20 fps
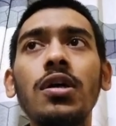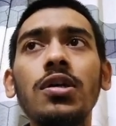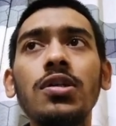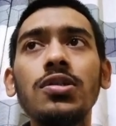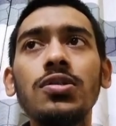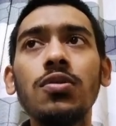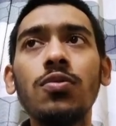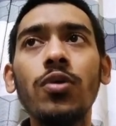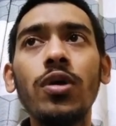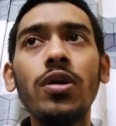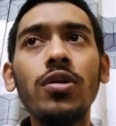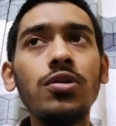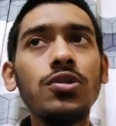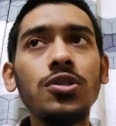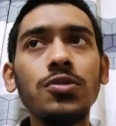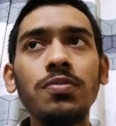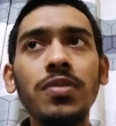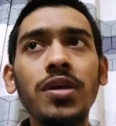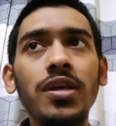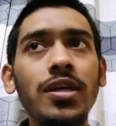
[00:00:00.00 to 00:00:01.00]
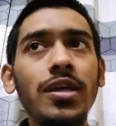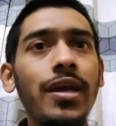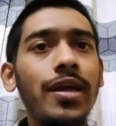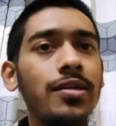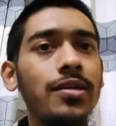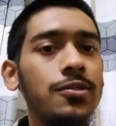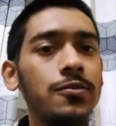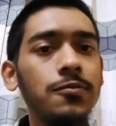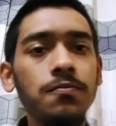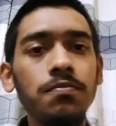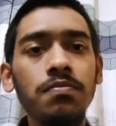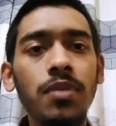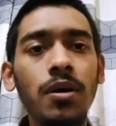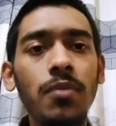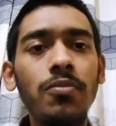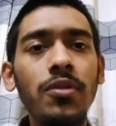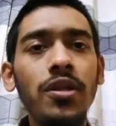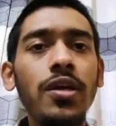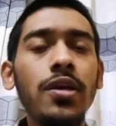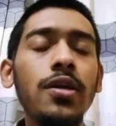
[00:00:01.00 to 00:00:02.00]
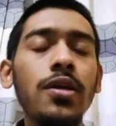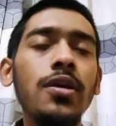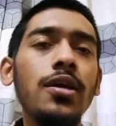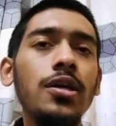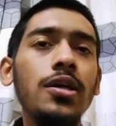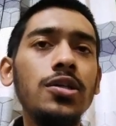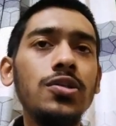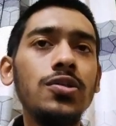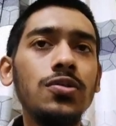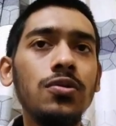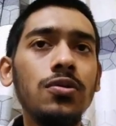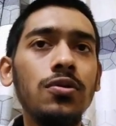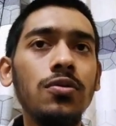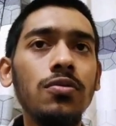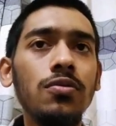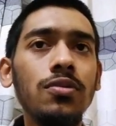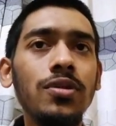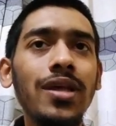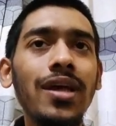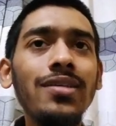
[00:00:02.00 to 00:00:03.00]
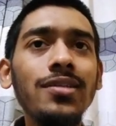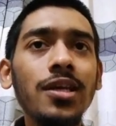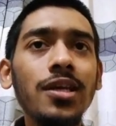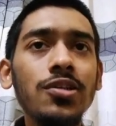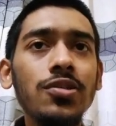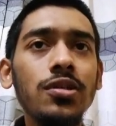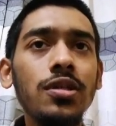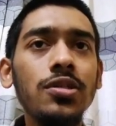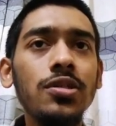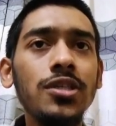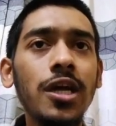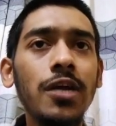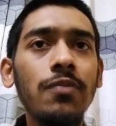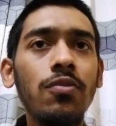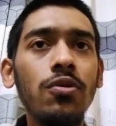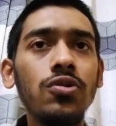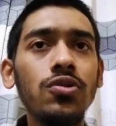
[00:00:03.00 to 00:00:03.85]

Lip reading: So we're not just making as public. So that's actually the chatbot.